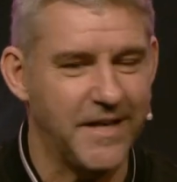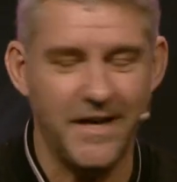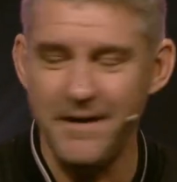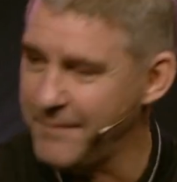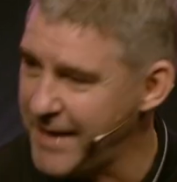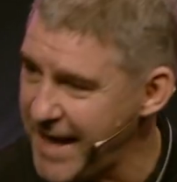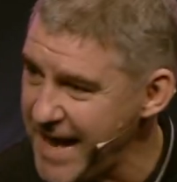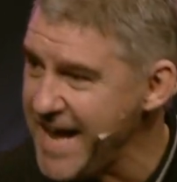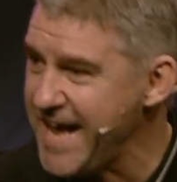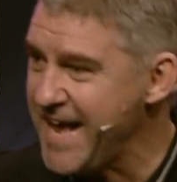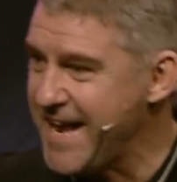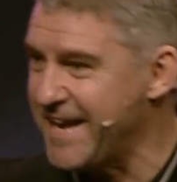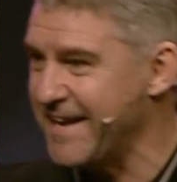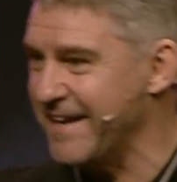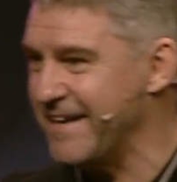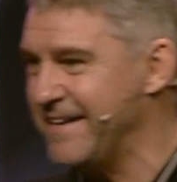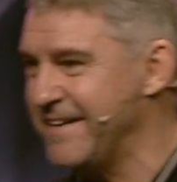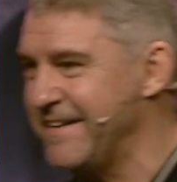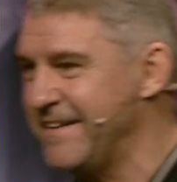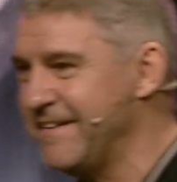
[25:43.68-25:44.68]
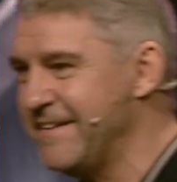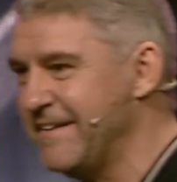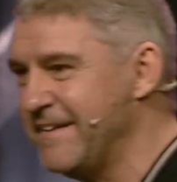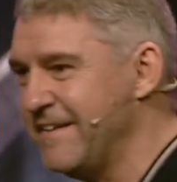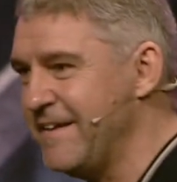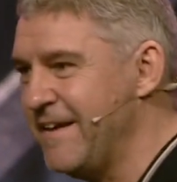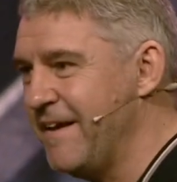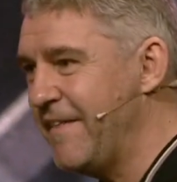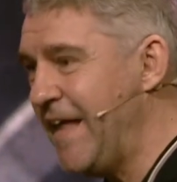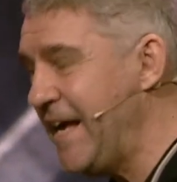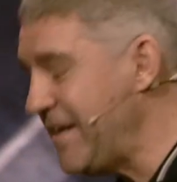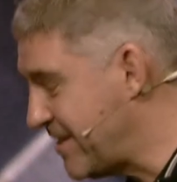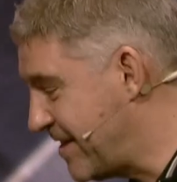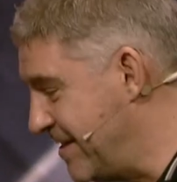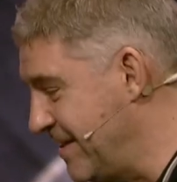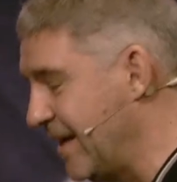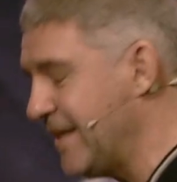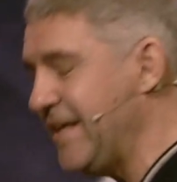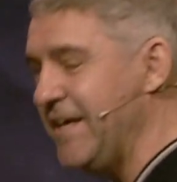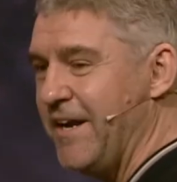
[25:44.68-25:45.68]
Amen.
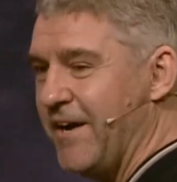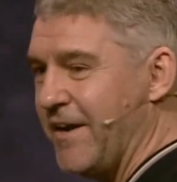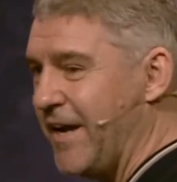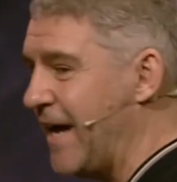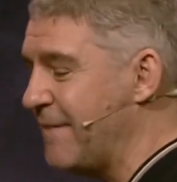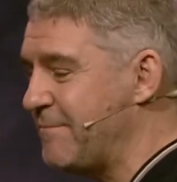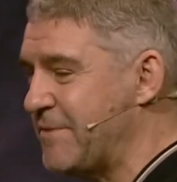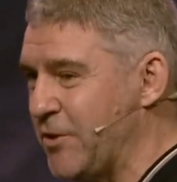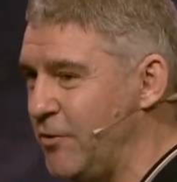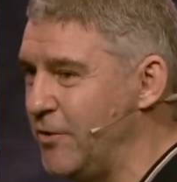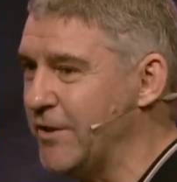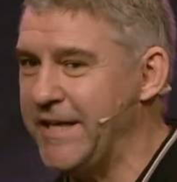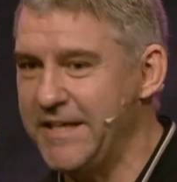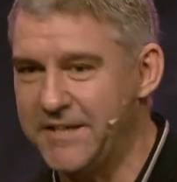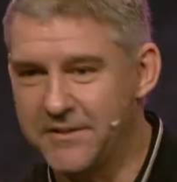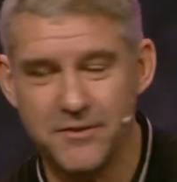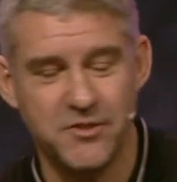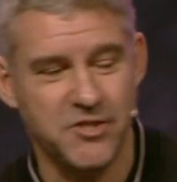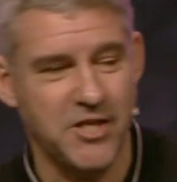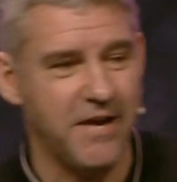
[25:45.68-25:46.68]
That's, you know, and I'm talking to a